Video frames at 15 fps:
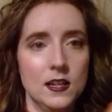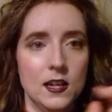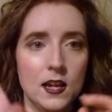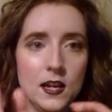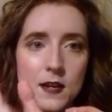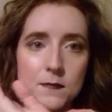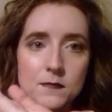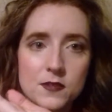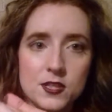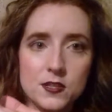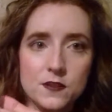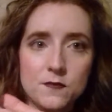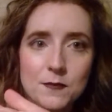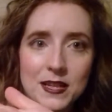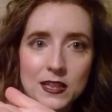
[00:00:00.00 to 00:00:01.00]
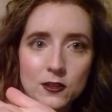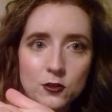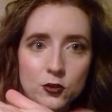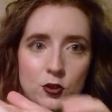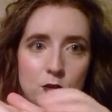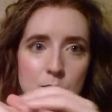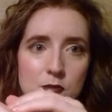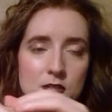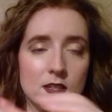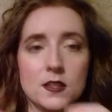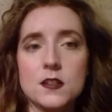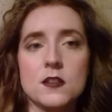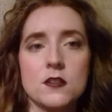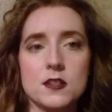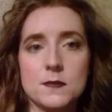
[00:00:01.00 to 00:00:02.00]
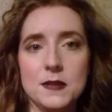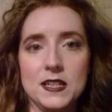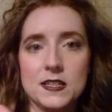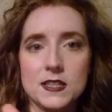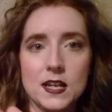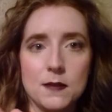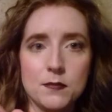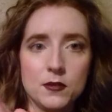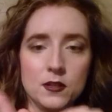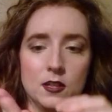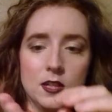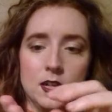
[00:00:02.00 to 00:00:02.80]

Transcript: sort of metal cupped, they're not as big as that, but